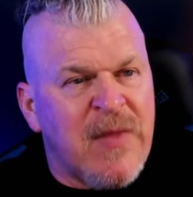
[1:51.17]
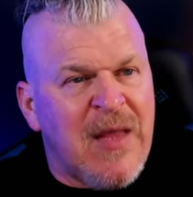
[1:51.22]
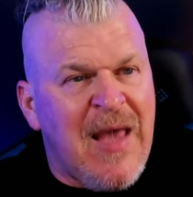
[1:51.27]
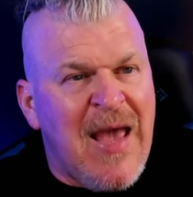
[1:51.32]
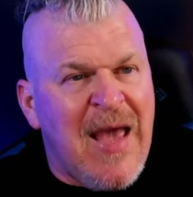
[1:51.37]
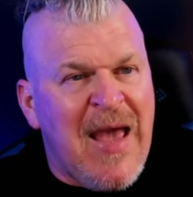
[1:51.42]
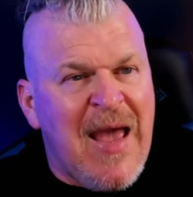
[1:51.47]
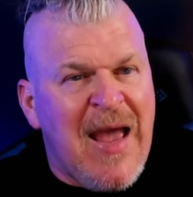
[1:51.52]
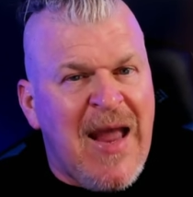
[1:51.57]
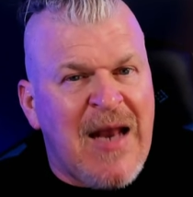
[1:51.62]

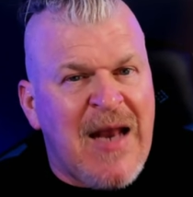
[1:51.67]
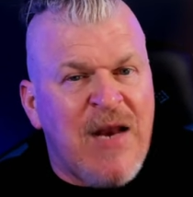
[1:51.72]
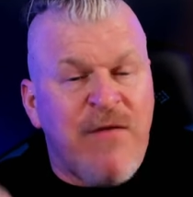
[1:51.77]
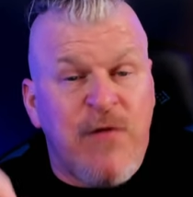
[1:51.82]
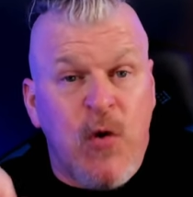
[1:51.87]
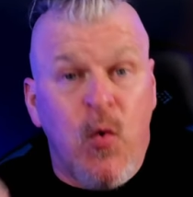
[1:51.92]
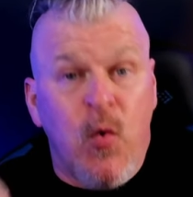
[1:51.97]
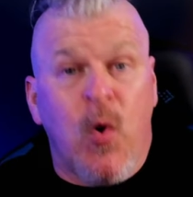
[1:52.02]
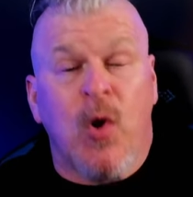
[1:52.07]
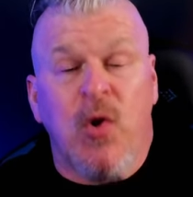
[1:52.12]
And if
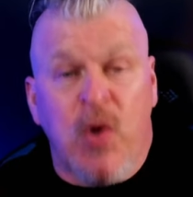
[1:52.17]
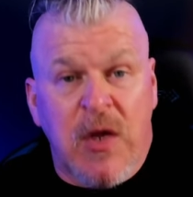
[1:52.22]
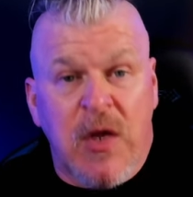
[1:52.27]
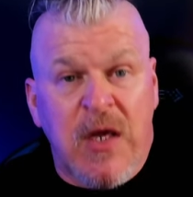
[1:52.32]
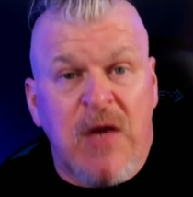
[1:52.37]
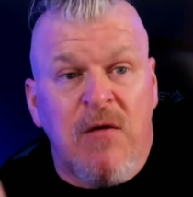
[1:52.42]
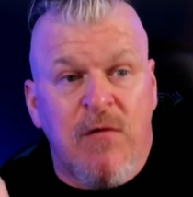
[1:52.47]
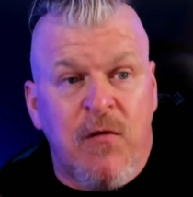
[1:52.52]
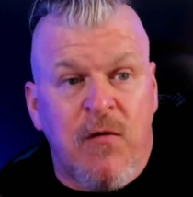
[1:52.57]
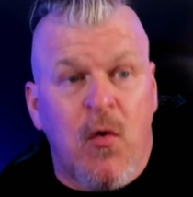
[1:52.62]
you are
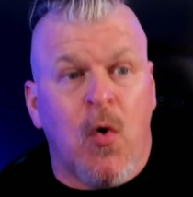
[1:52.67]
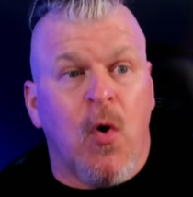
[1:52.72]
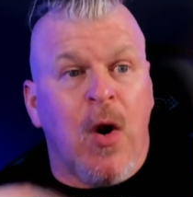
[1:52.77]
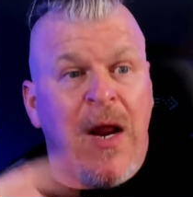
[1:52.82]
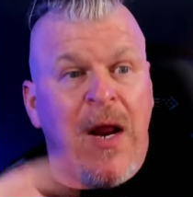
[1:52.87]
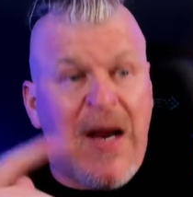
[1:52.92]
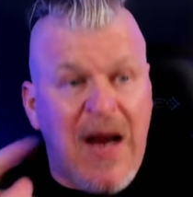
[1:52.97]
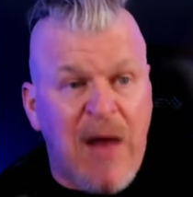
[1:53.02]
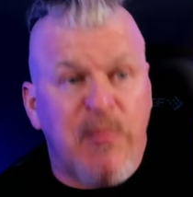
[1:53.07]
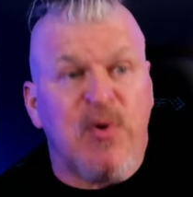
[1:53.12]
looking for
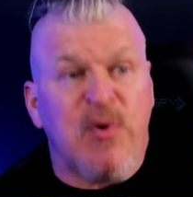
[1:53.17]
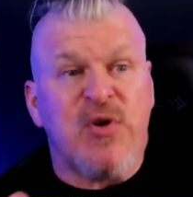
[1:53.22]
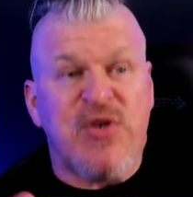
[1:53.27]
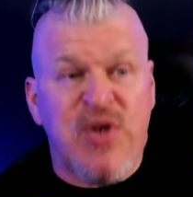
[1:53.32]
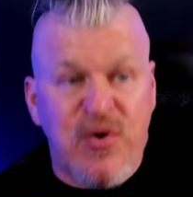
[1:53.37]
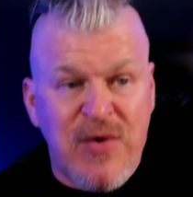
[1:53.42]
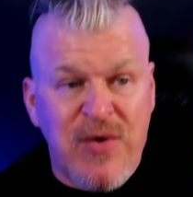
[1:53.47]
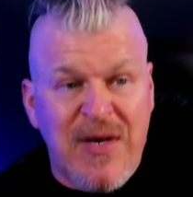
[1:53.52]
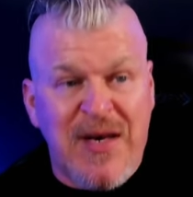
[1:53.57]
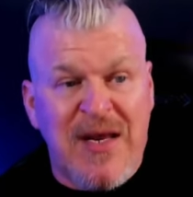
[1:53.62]
an
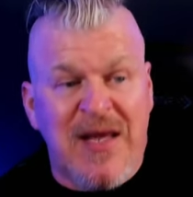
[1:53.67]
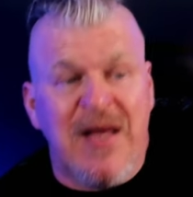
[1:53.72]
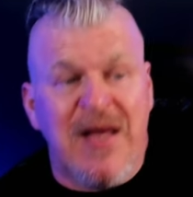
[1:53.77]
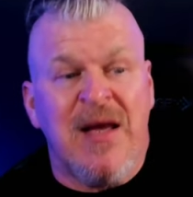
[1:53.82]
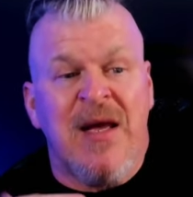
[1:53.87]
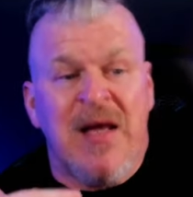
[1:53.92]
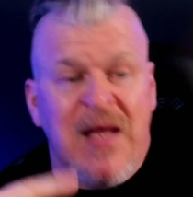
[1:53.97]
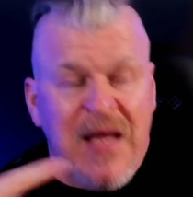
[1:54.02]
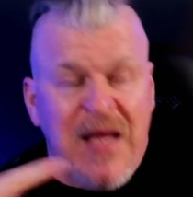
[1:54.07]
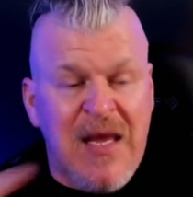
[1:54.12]
opportunity
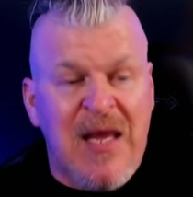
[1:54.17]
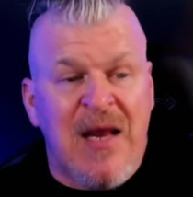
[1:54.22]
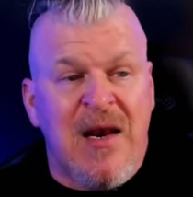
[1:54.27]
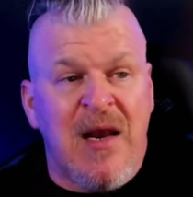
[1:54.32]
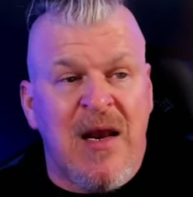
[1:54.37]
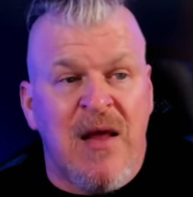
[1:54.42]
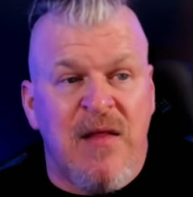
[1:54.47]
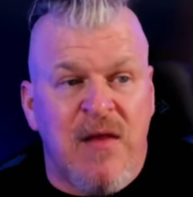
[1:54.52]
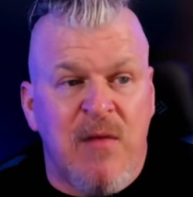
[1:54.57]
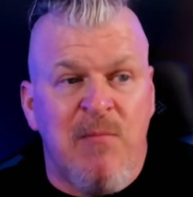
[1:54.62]

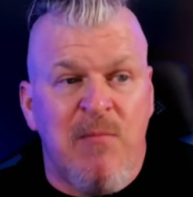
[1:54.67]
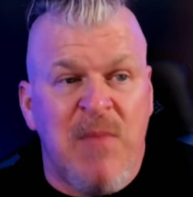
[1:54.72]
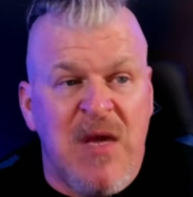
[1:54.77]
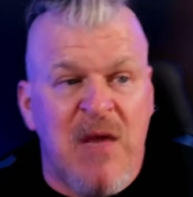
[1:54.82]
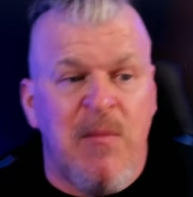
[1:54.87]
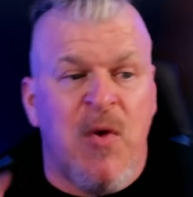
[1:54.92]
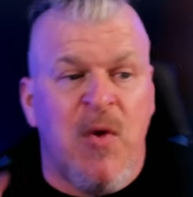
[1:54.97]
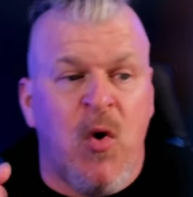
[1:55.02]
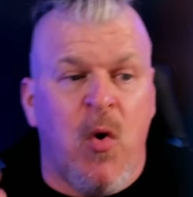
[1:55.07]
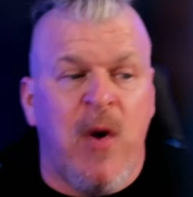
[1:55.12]
in the
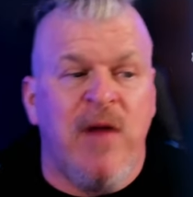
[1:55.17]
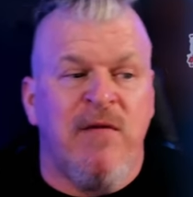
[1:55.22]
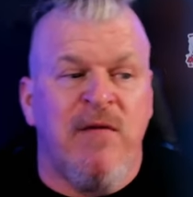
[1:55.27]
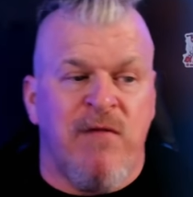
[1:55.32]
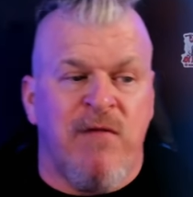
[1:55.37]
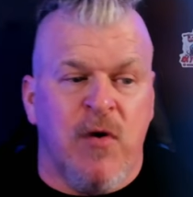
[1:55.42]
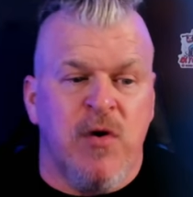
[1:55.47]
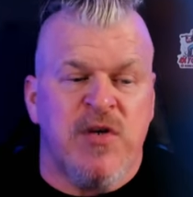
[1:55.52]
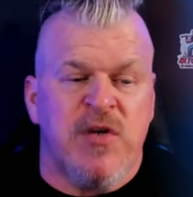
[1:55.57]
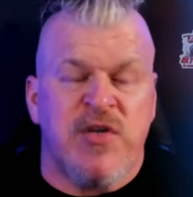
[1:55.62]
meme coin
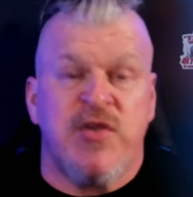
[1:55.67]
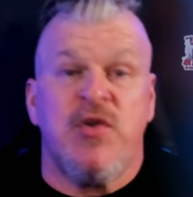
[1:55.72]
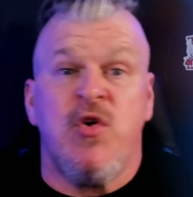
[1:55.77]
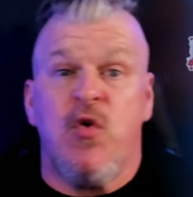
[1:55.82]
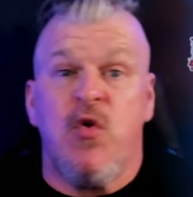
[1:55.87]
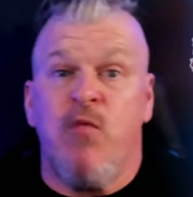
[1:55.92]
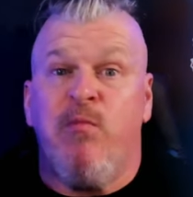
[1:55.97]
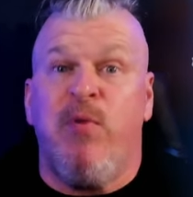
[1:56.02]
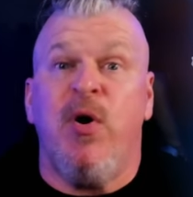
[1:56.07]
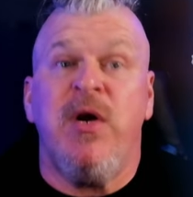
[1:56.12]
verse
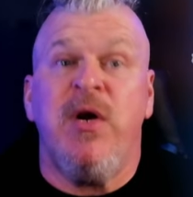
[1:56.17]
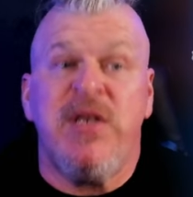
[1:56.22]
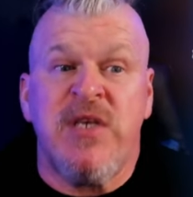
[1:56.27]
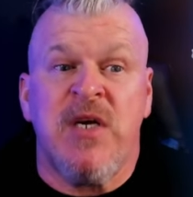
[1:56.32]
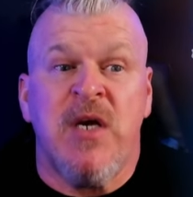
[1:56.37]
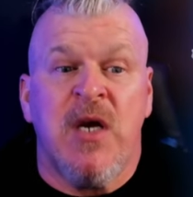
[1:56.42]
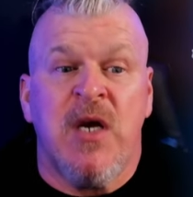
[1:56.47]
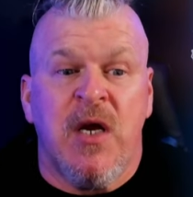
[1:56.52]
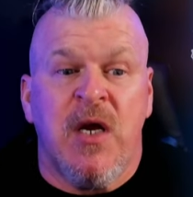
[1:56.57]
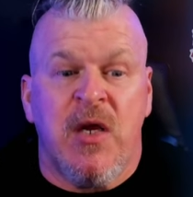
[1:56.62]
to put
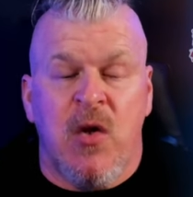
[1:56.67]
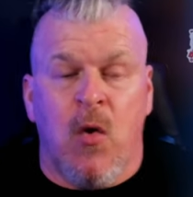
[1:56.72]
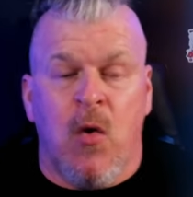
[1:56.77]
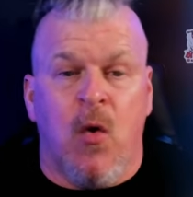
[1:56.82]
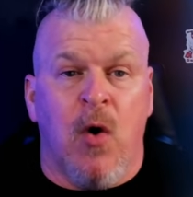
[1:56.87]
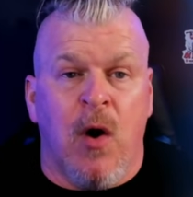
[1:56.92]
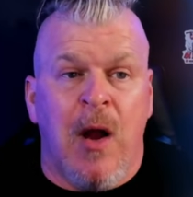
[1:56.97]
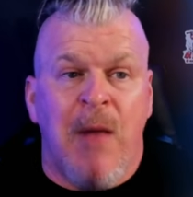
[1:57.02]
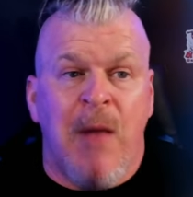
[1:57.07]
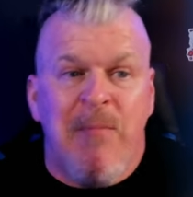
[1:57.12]

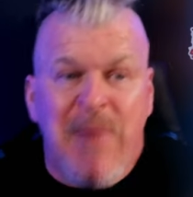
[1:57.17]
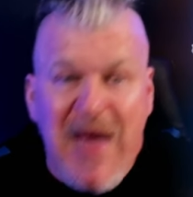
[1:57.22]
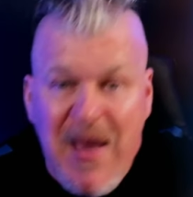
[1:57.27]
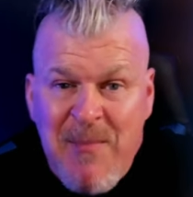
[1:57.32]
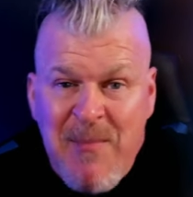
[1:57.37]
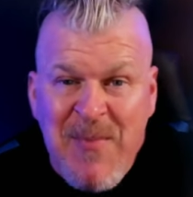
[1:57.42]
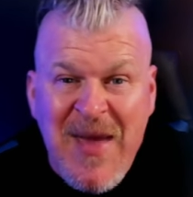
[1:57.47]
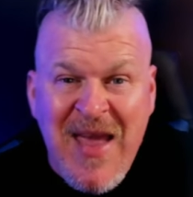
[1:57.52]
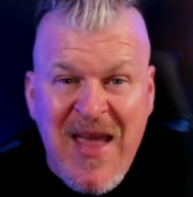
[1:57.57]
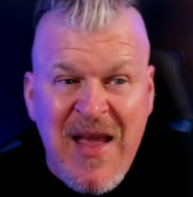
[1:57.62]
your
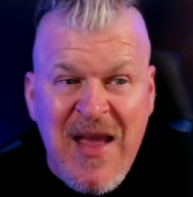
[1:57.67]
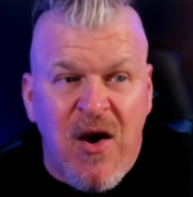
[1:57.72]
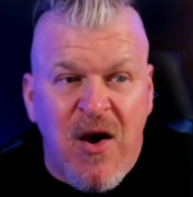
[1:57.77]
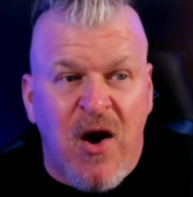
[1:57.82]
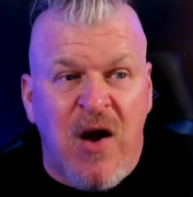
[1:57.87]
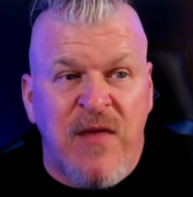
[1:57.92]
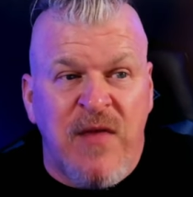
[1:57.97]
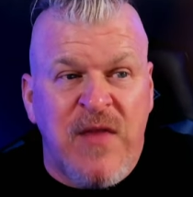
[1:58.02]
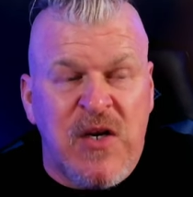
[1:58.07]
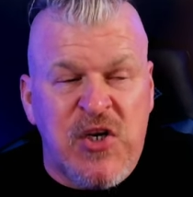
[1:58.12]
Pepe
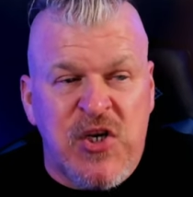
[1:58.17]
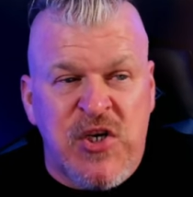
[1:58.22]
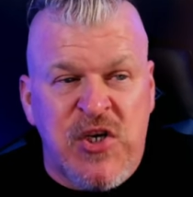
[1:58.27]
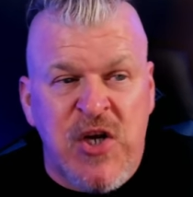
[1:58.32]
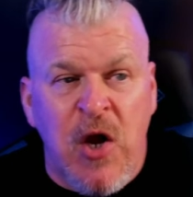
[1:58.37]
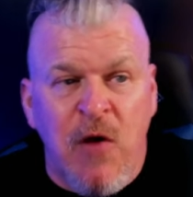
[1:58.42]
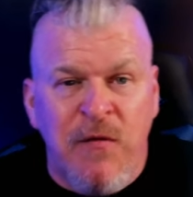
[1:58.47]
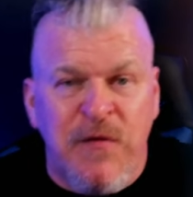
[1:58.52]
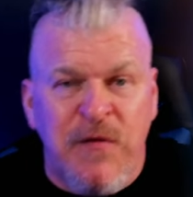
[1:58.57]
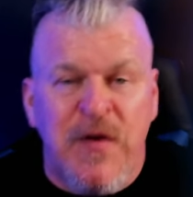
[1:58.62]
on the
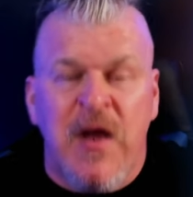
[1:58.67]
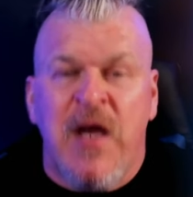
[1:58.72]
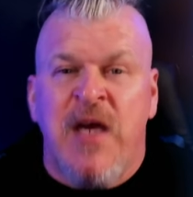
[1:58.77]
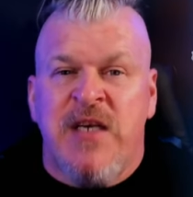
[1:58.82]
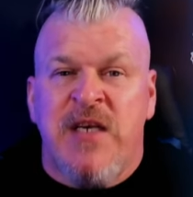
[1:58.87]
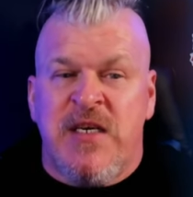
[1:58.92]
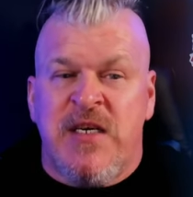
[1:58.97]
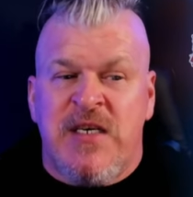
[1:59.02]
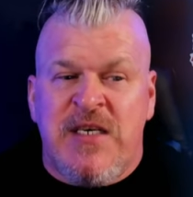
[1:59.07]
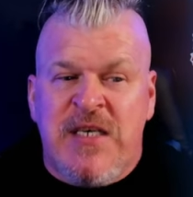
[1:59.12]
shelf,
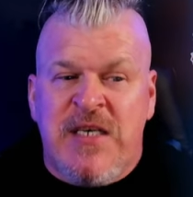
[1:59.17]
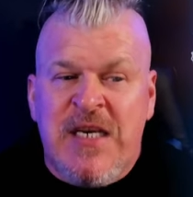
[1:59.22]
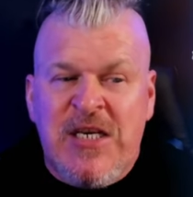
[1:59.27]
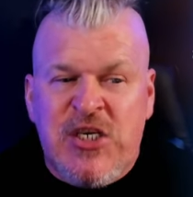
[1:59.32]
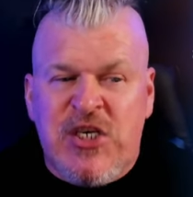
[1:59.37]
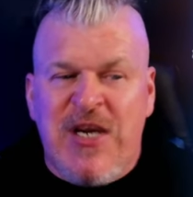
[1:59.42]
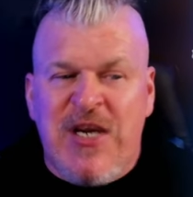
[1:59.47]
to ditch